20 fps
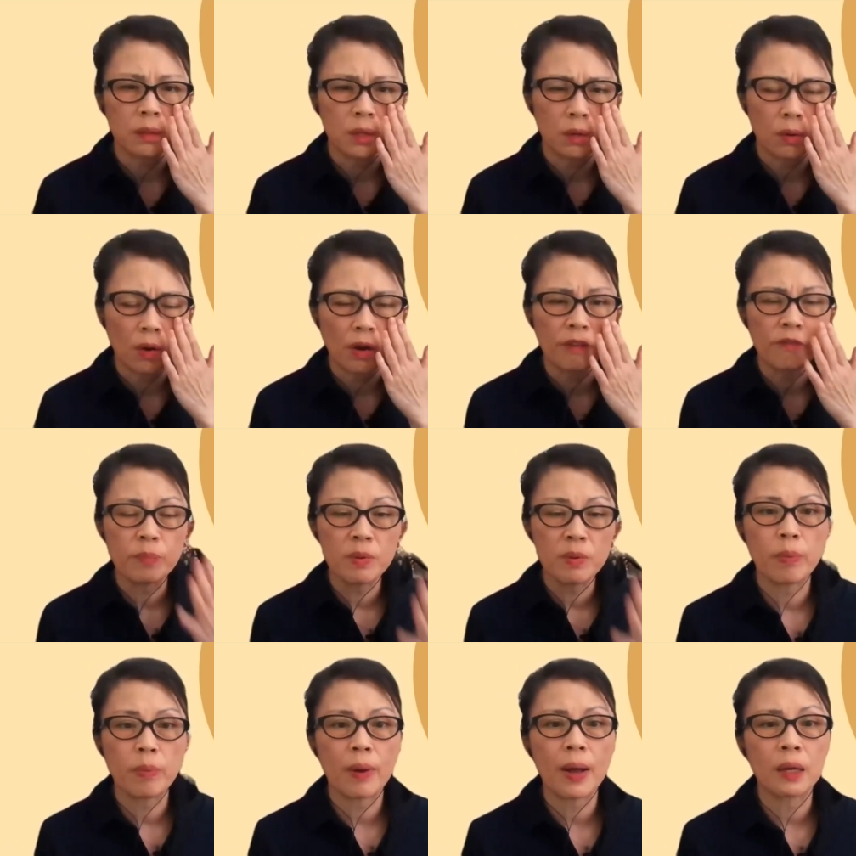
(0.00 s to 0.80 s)
I've
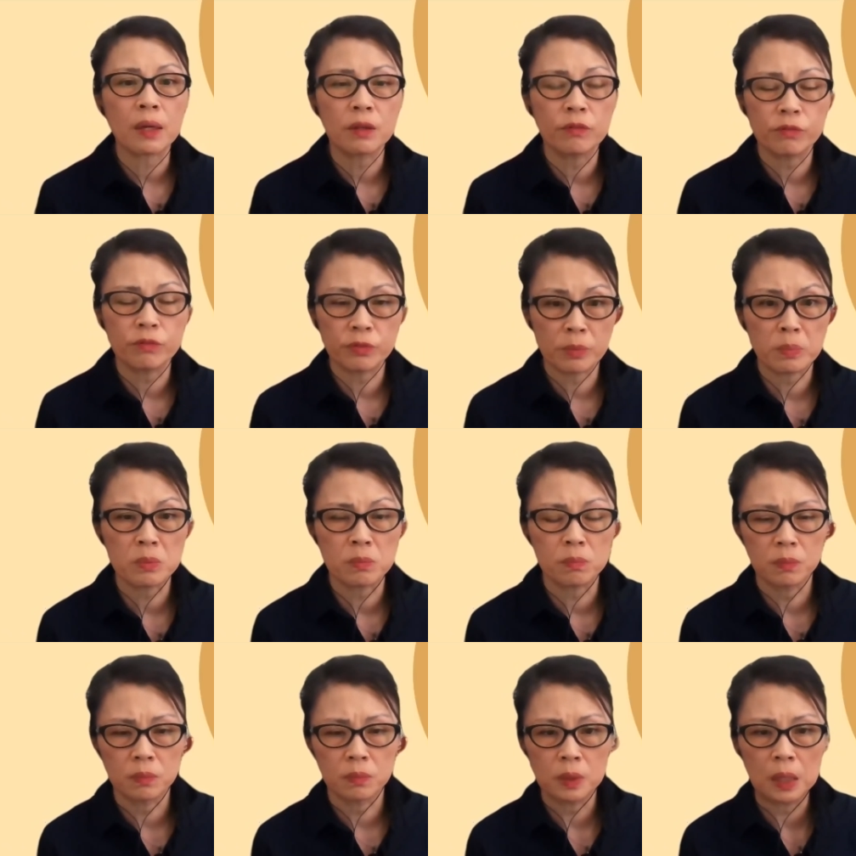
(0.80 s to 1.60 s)
been back from
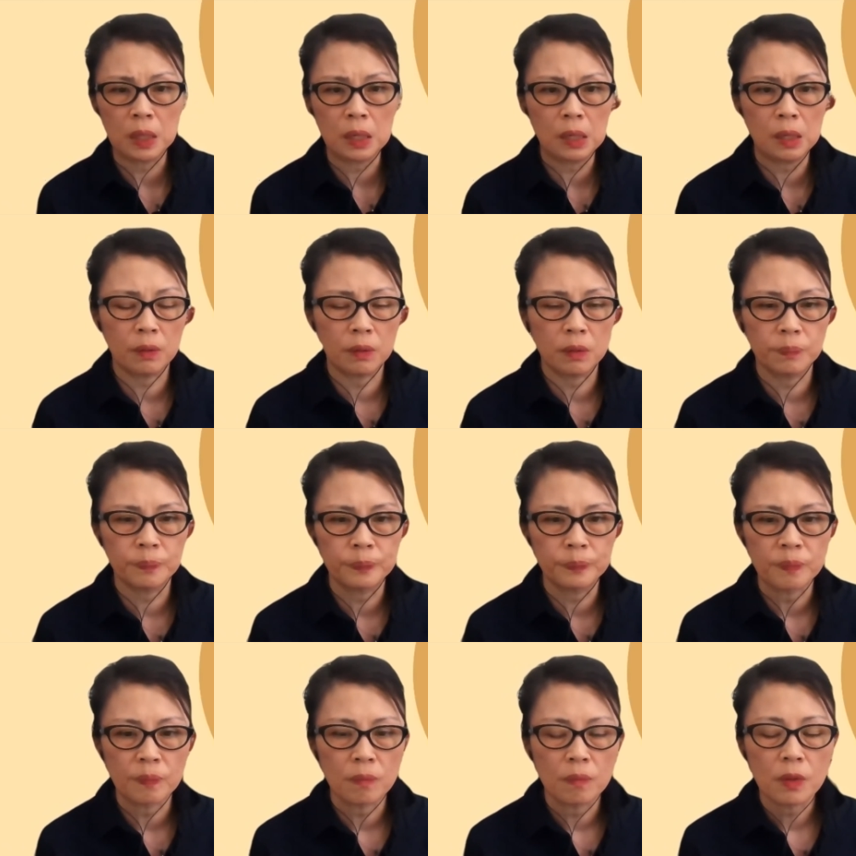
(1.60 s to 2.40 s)

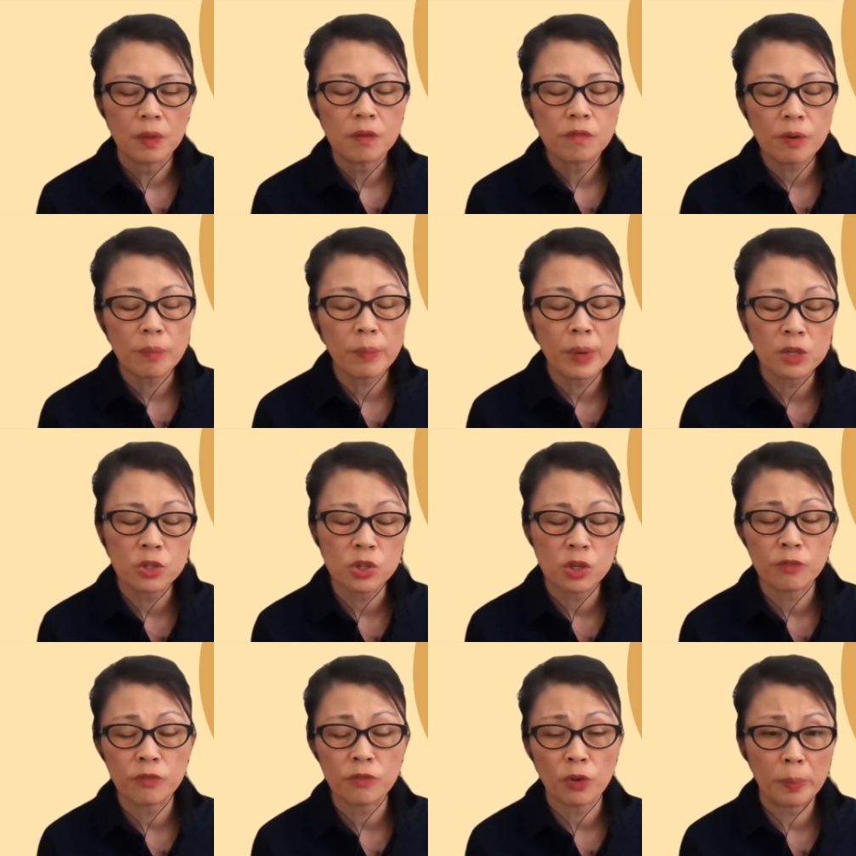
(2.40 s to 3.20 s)

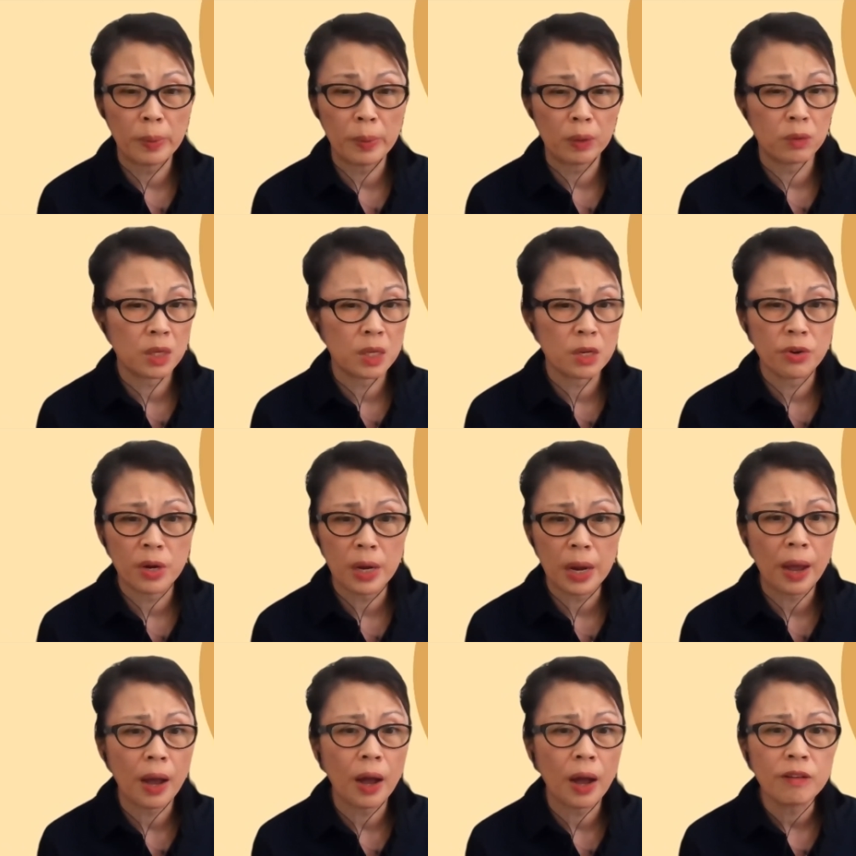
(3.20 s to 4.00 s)
Asia for about a year and
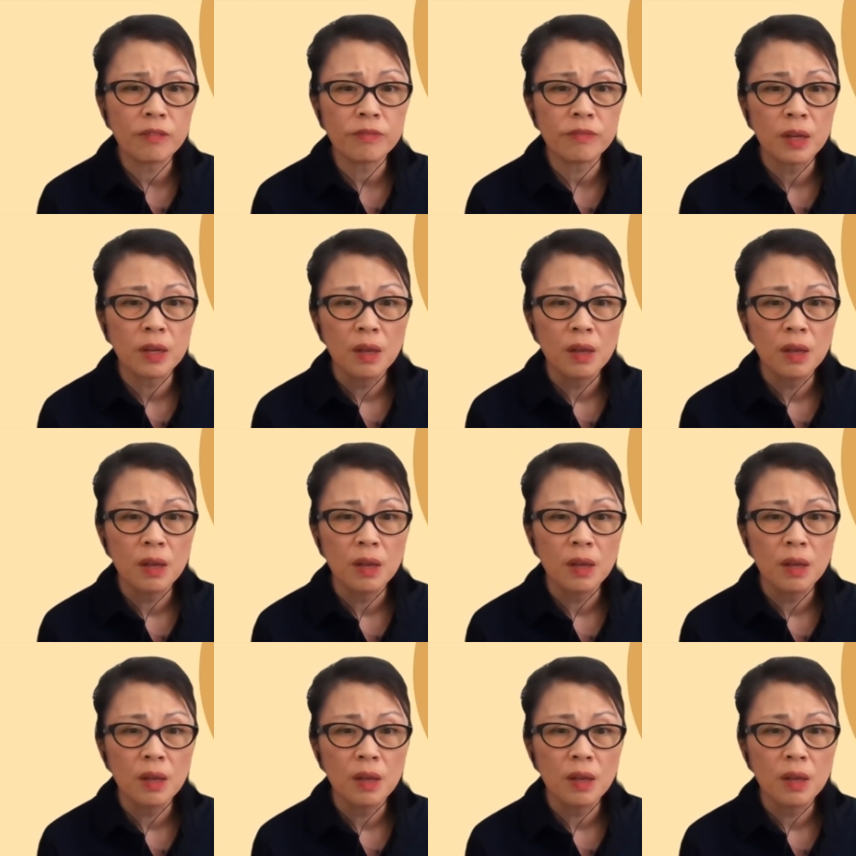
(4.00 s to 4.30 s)
a half,